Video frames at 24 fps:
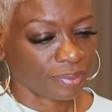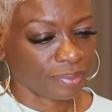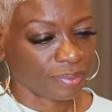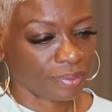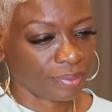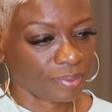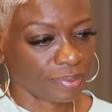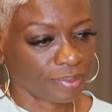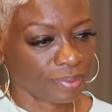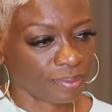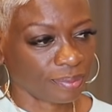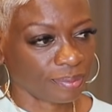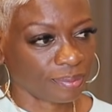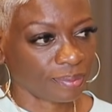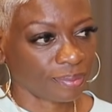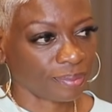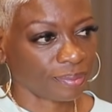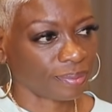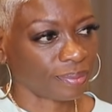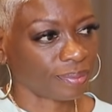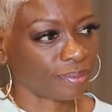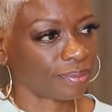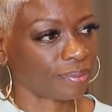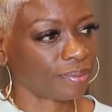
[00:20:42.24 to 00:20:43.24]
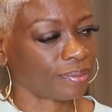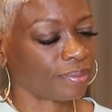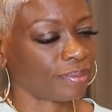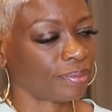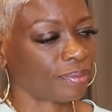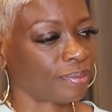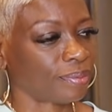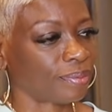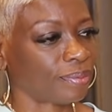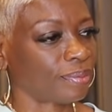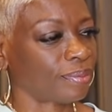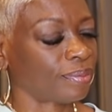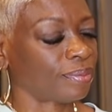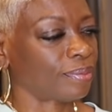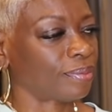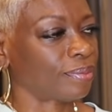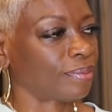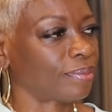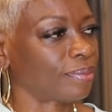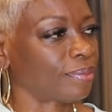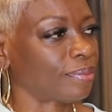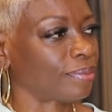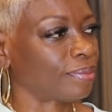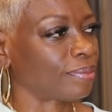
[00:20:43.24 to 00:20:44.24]

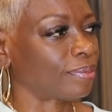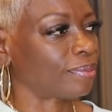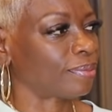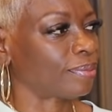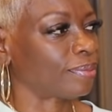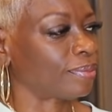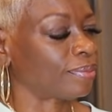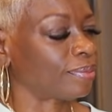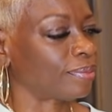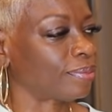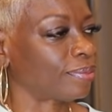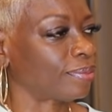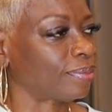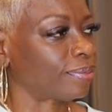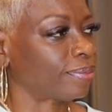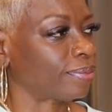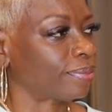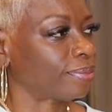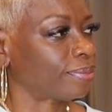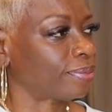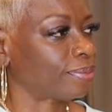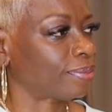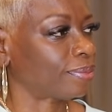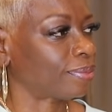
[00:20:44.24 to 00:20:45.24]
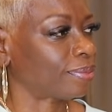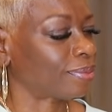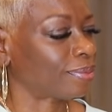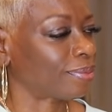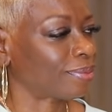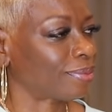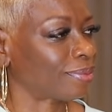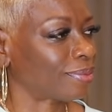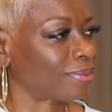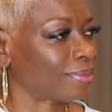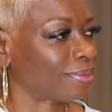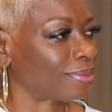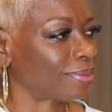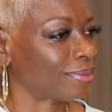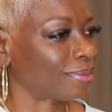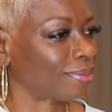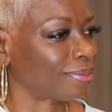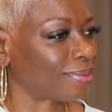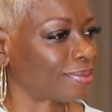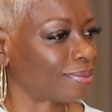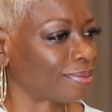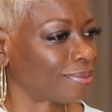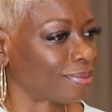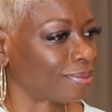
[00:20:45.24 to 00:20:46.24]

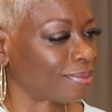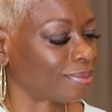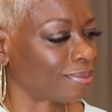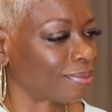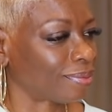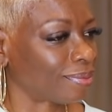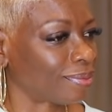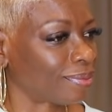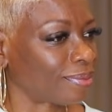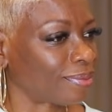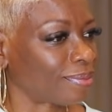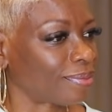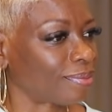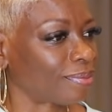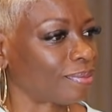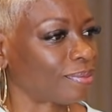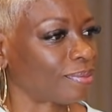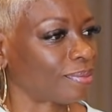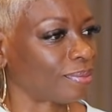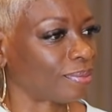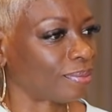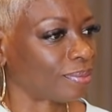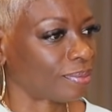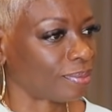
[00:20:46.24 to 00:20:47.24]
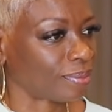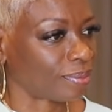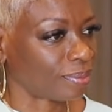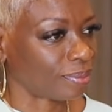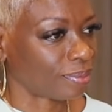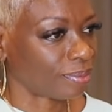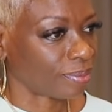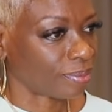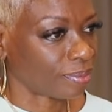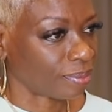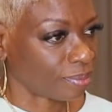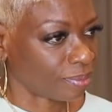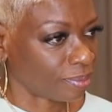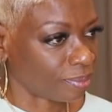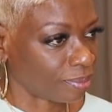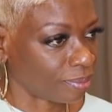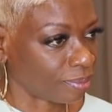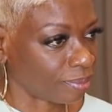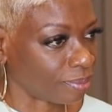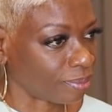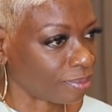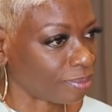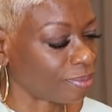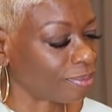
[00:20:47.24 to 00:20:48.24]

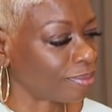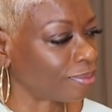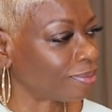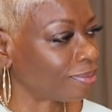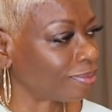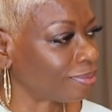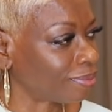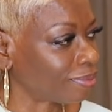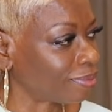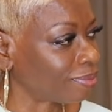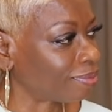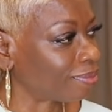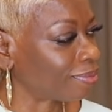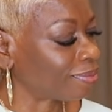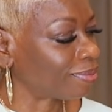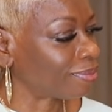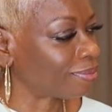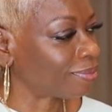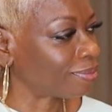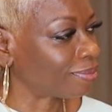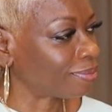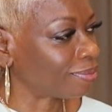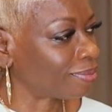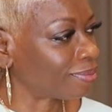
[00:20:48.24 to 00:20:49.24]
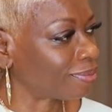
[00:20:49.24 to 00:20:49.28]
[no speech]